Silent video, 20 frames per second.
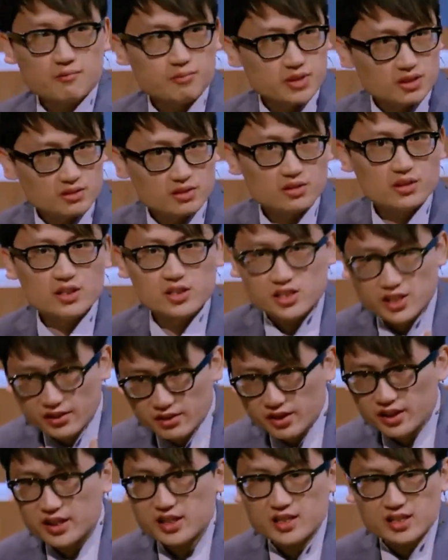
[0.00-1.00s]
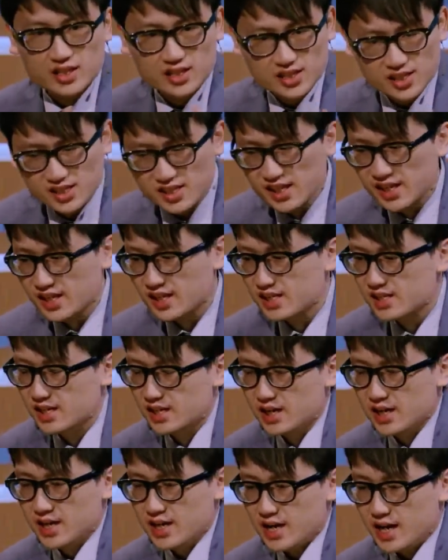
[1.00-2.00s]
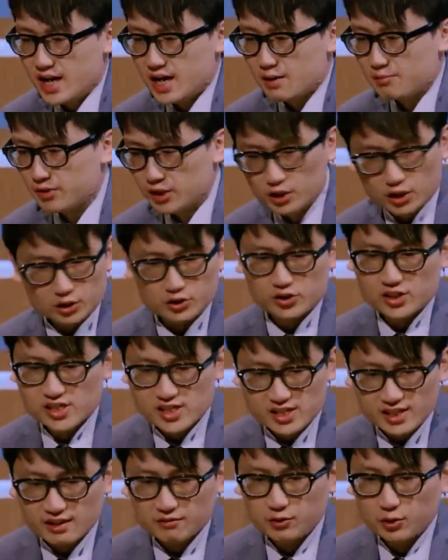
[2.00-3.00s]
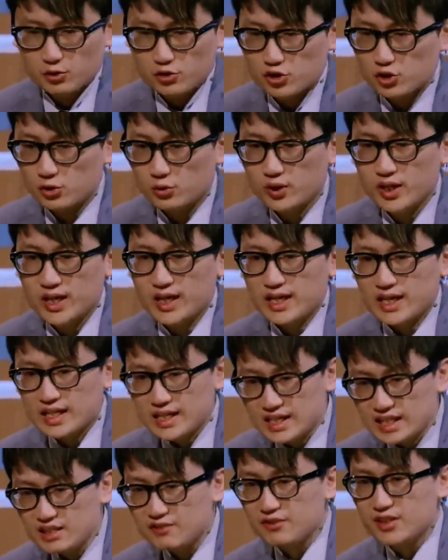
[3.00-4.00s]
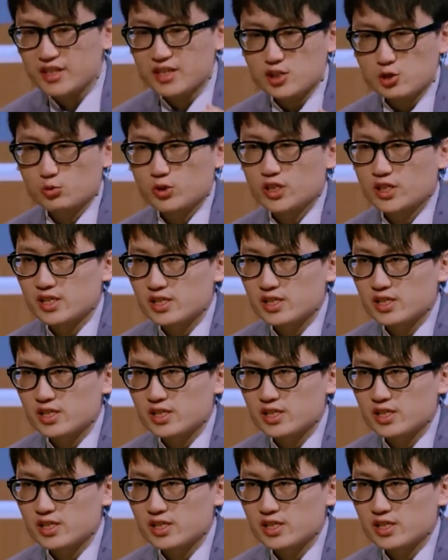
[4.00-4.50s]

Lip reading: have been interrogated and detained, but not to this level. So even as we